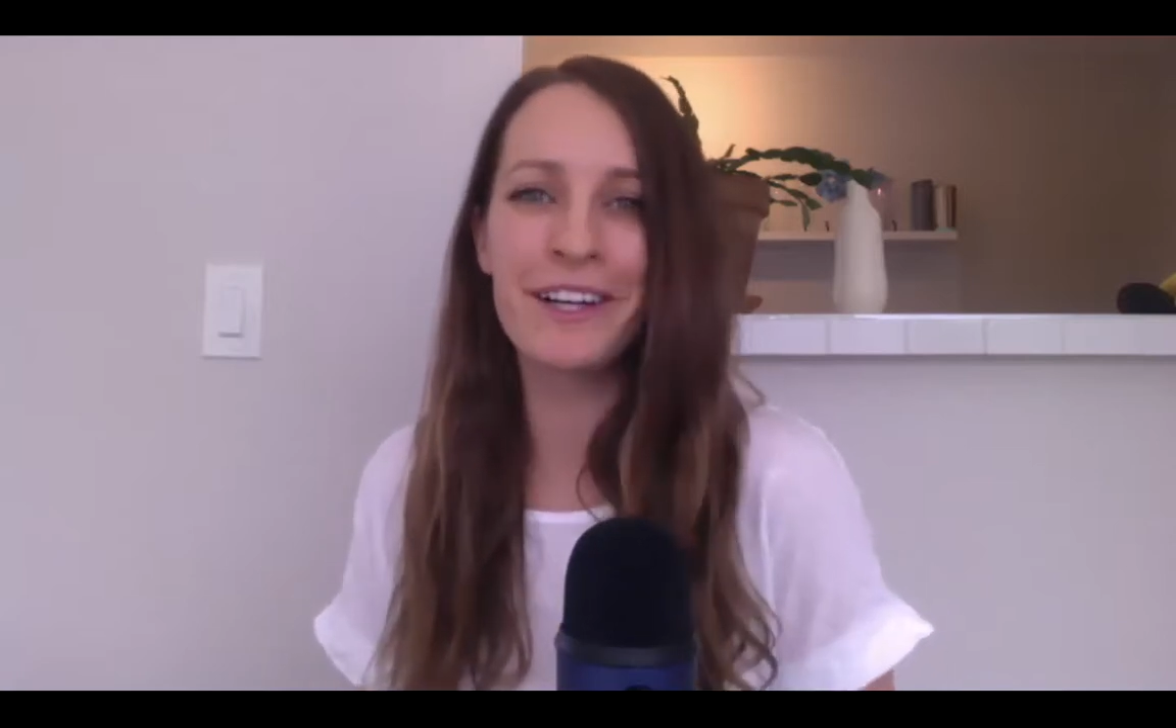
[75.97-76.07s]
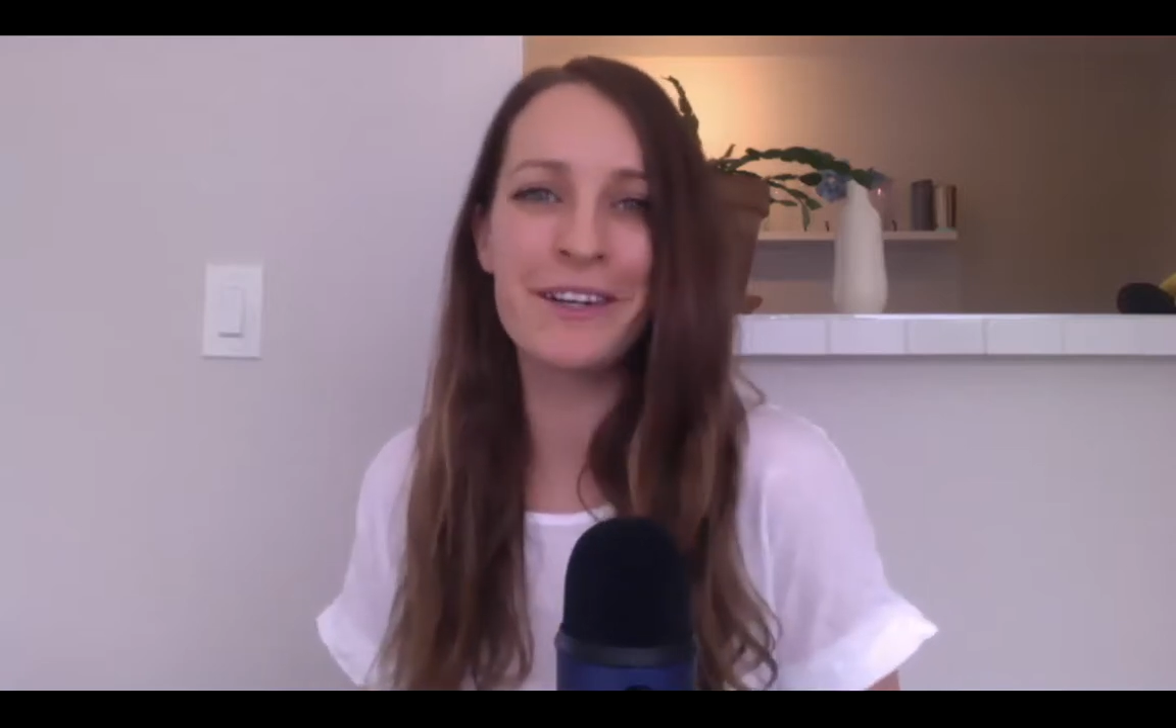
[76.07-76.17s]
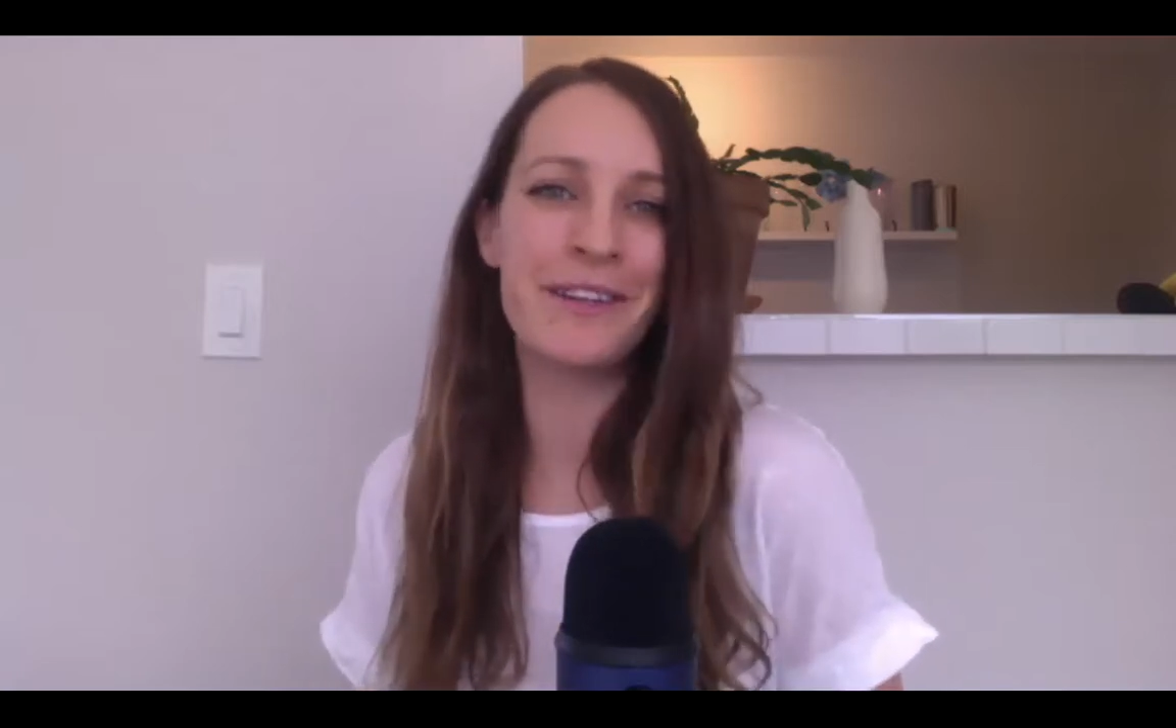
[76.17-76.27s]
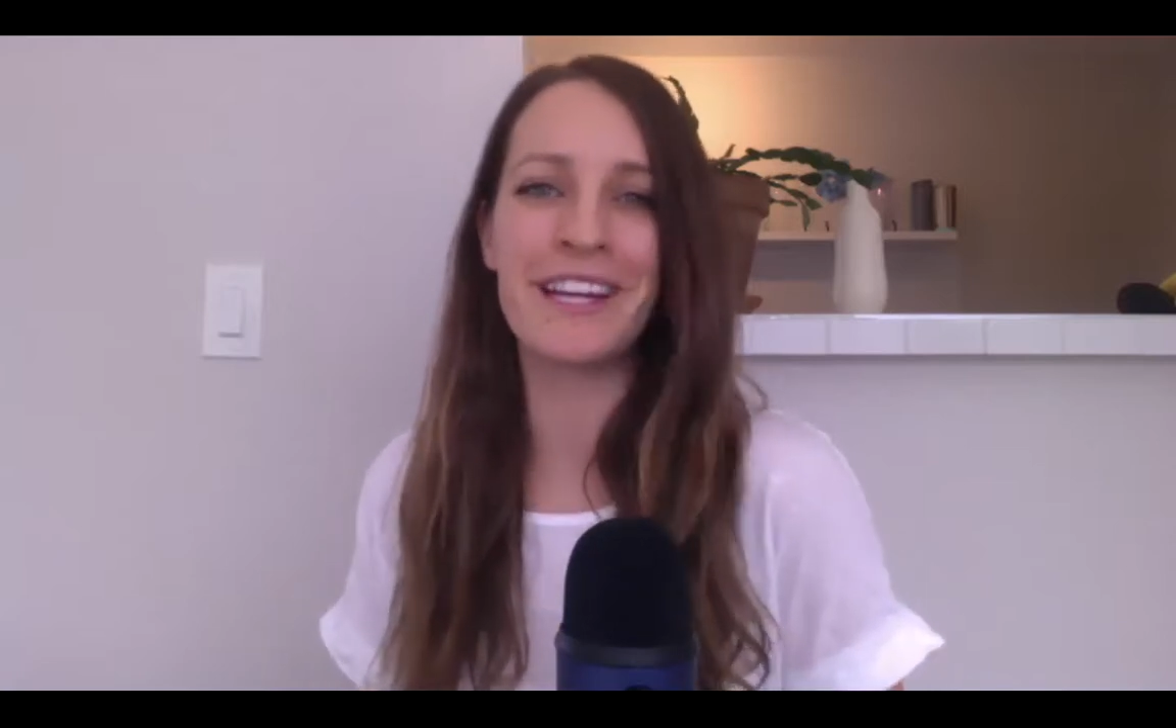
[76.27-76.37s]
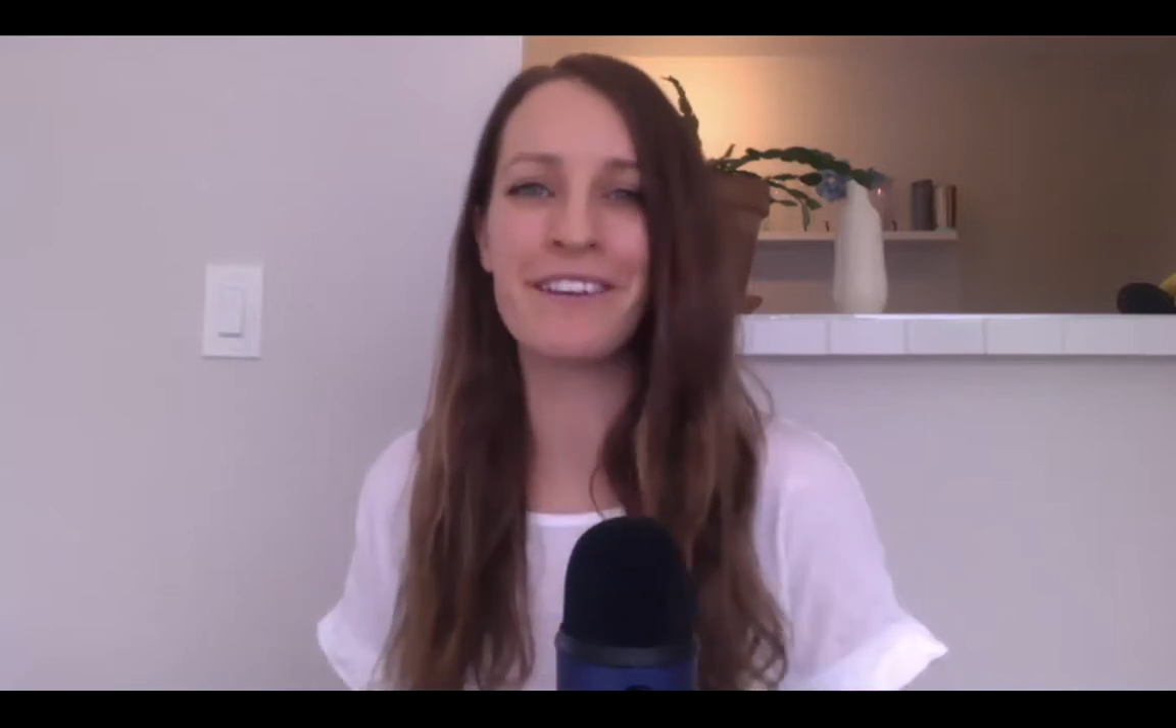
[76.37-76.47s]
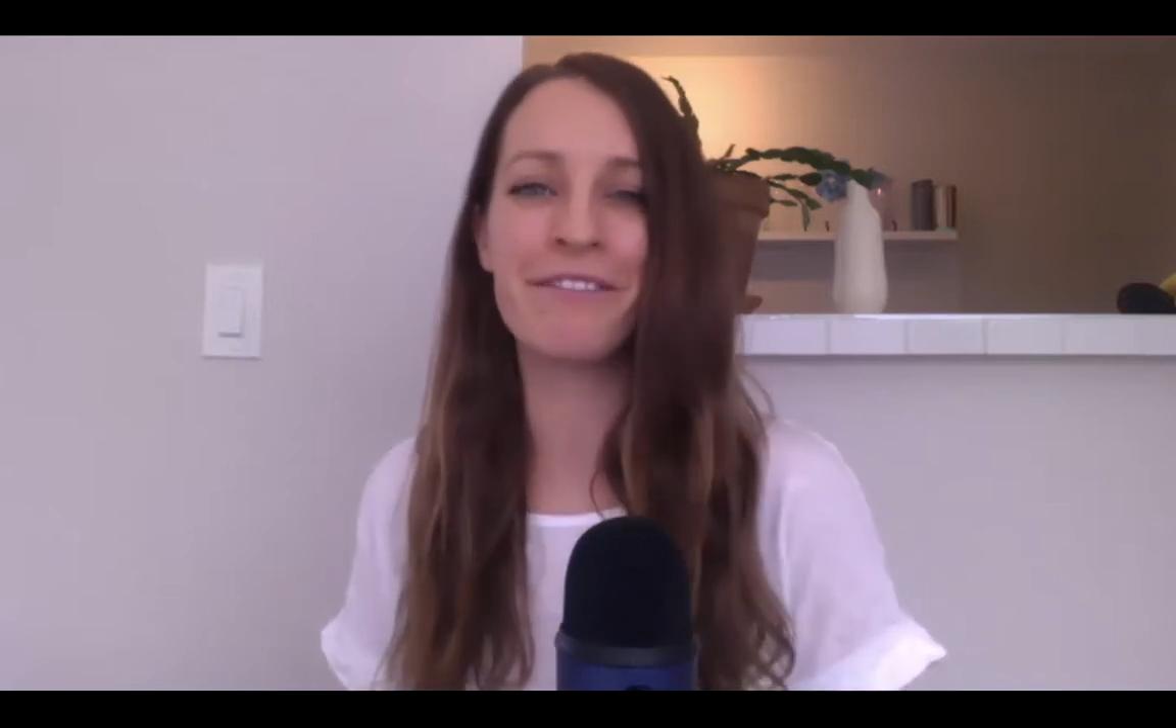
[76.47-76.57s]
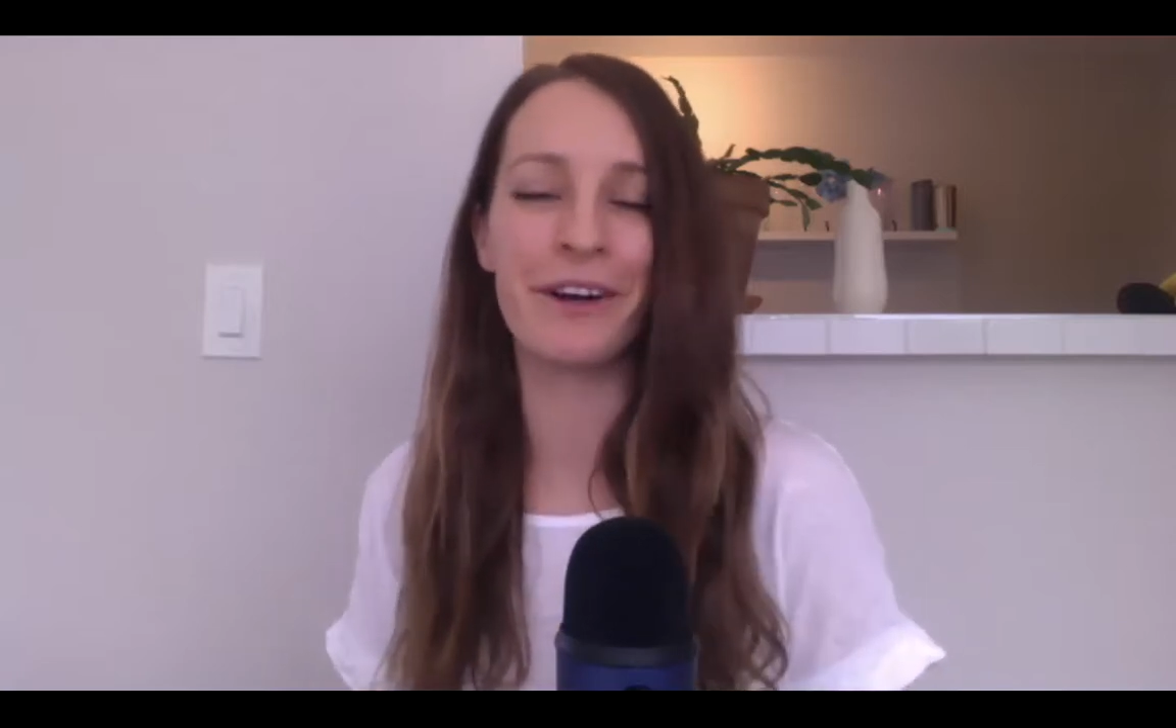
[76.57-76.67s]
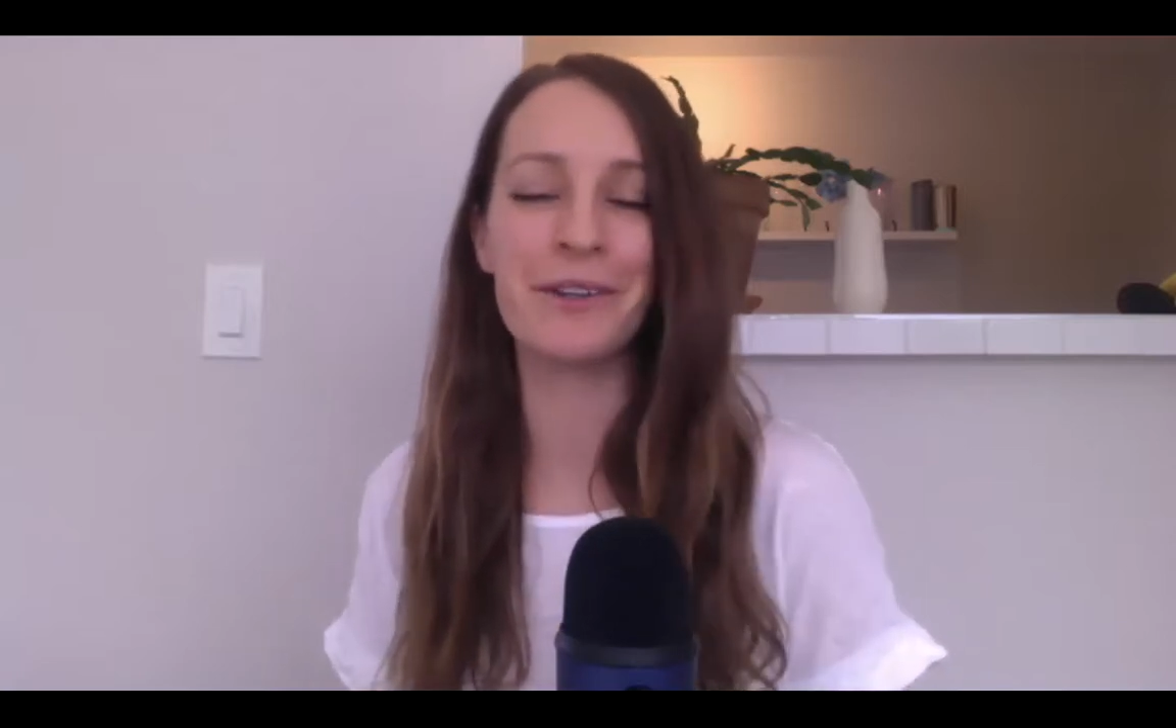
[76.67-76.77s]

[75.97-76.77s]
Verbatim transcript: to know that info